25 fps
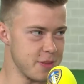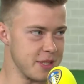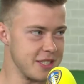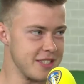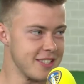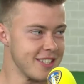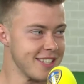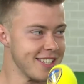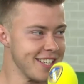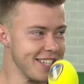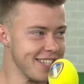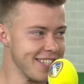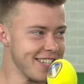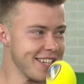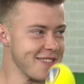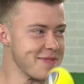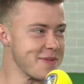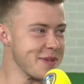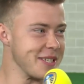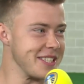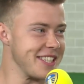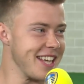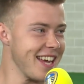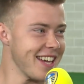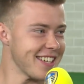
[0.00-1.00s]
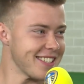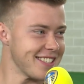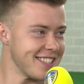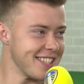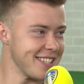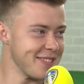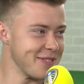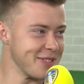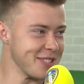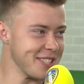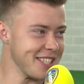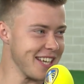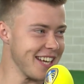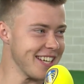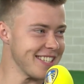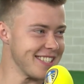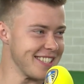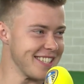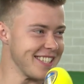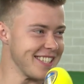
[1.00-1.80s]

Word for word: A, you need to give him a text, see what size he